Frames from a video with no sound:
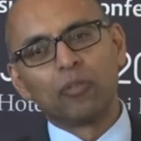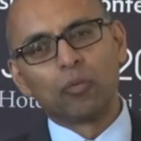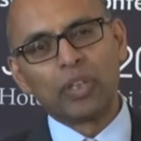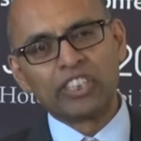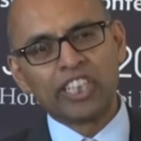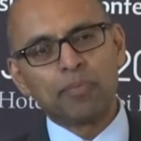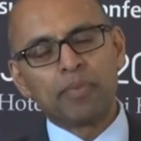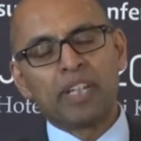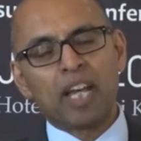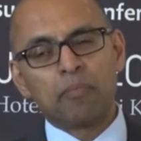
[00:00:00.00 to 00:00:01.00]
when
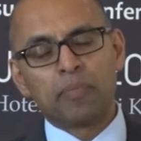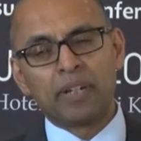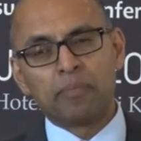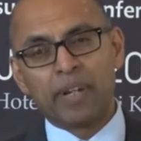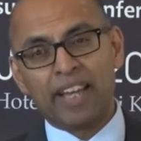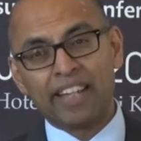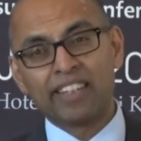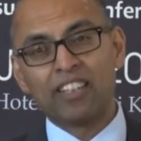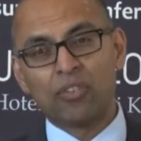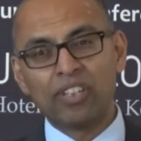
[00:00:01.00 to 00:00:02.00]
GDP per
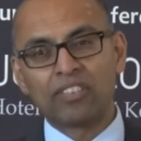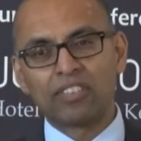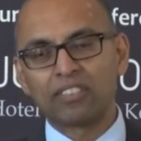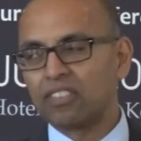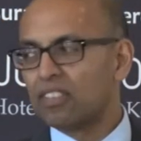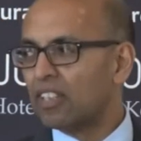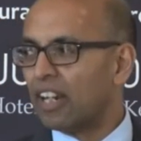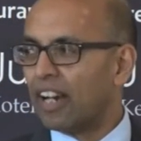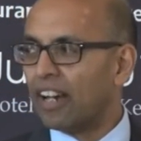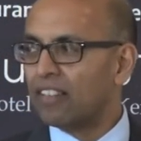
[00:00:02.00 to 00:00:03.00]
head increases,
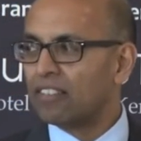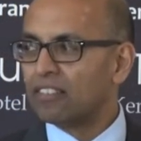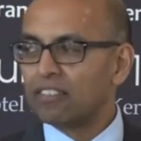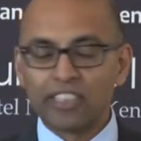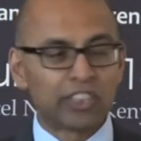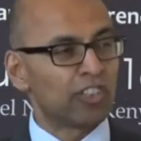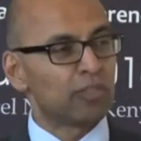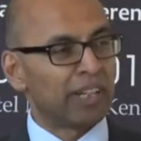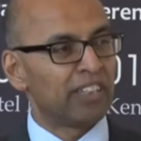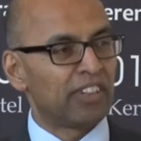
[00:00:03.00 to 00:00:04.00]

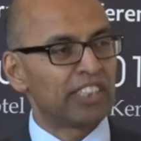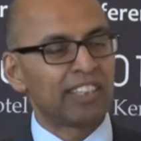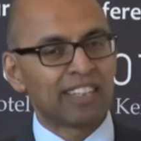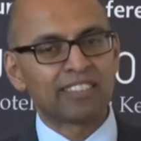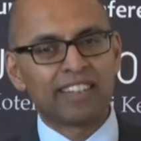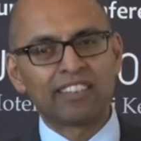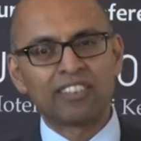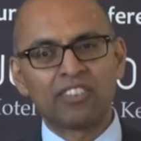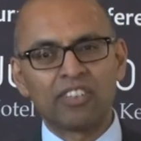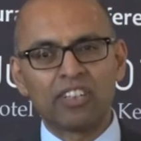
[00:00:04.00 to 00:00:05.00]
insurance penetration has a
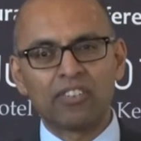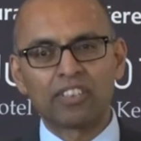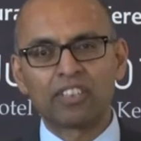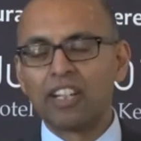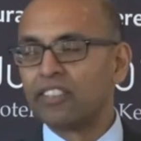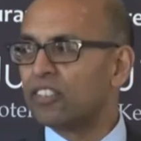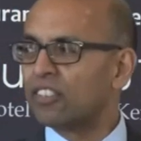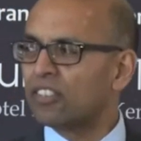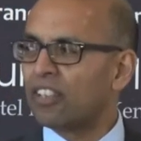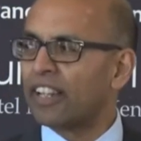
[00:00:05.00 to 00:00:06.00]
tendency to increase.
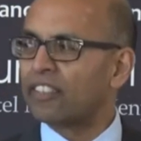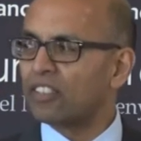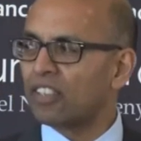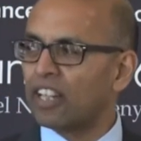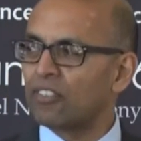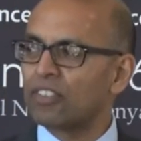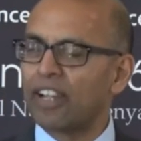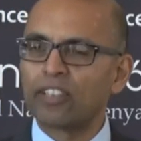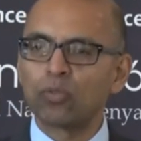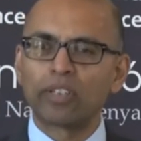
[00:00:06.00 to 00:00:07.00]
This kind of
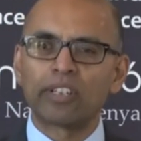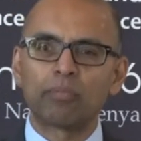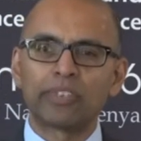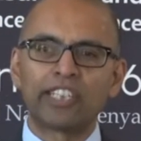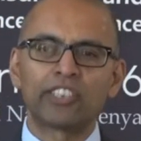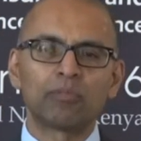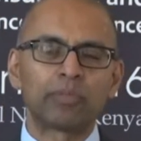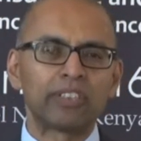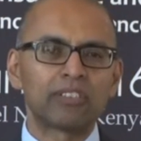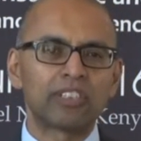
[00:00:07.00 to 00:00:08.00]
slide is one that Prudential
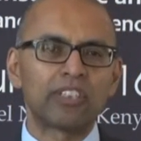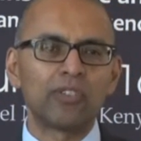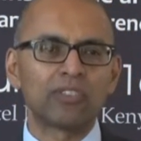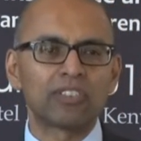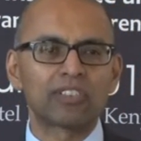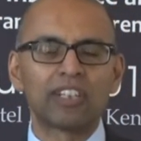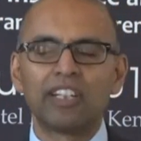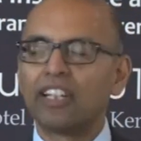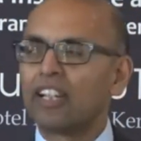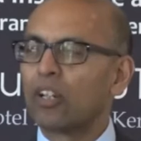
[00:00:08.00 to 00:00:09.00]
PLC uses
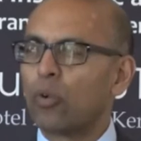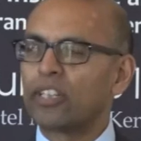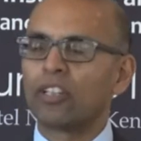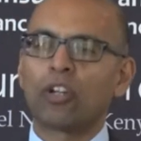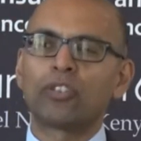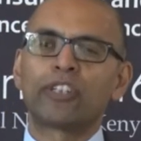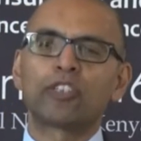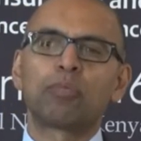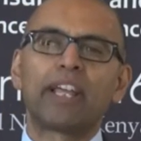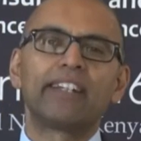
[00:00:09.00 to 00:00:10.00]
quite a lot to
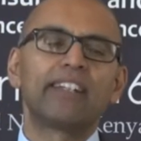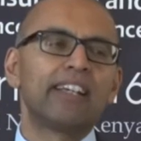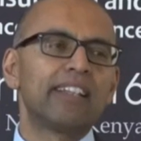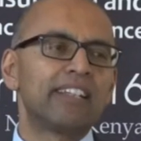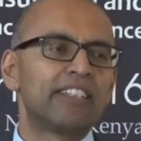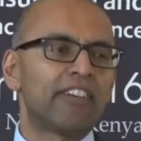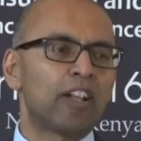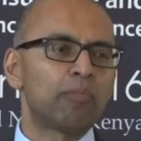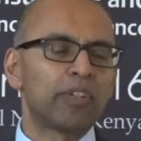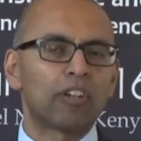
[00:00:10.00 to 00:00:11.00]
explain the
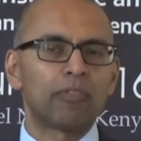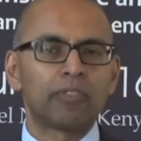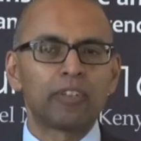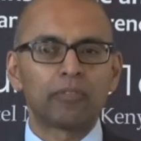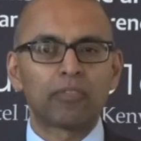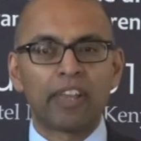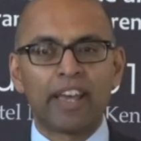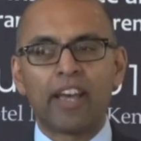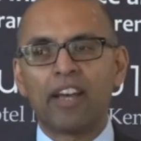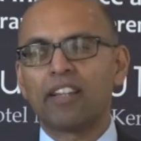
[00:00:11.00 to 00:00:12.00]
development of
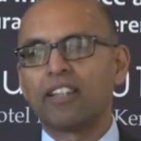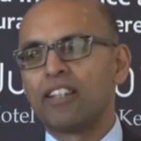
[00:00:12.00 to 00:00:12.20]
their